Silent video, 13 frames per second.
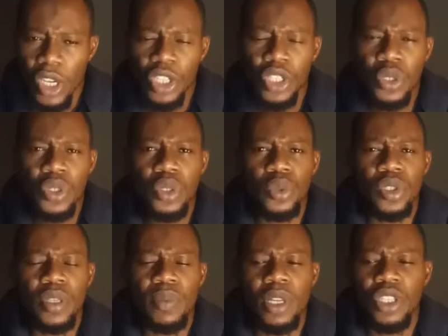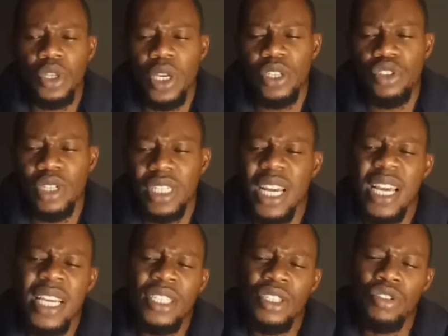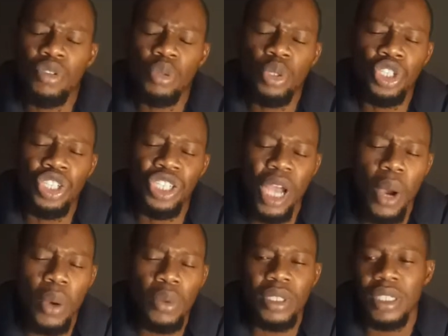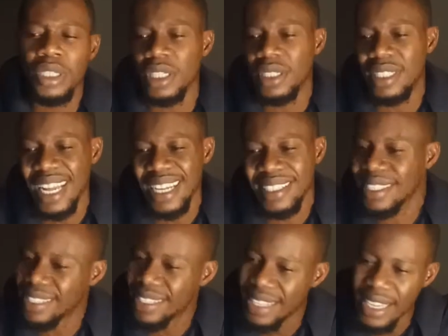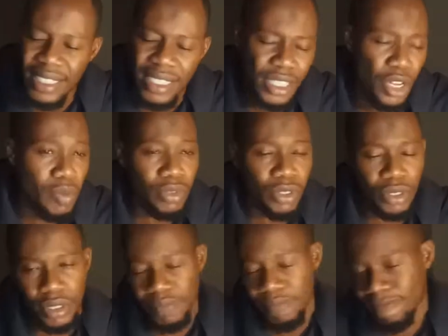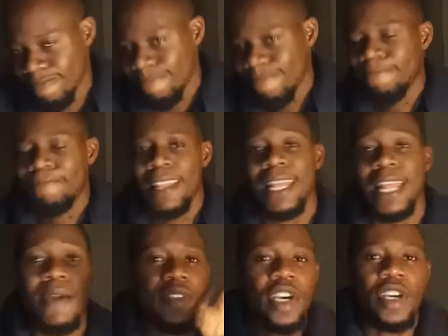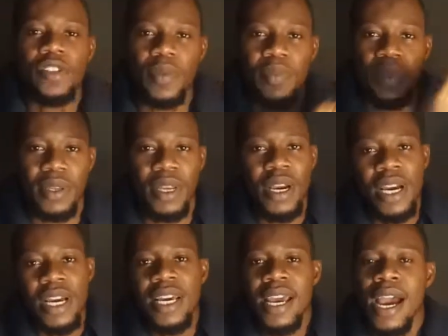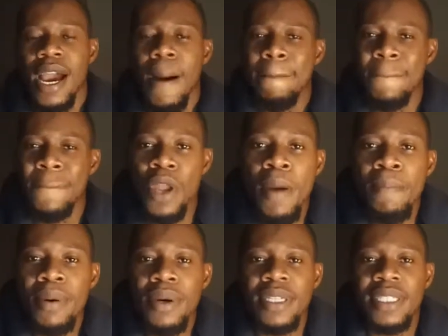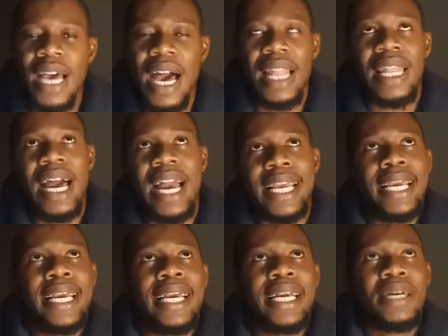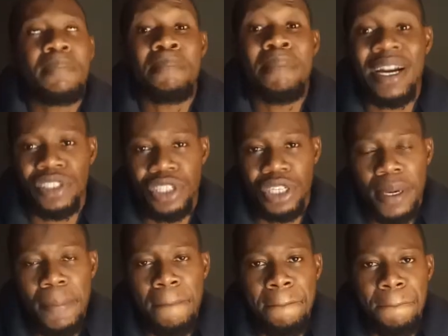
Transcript: use to stimulate your interest is to shout the statistics and numbers. Let me tell you something. Numbers are like magic.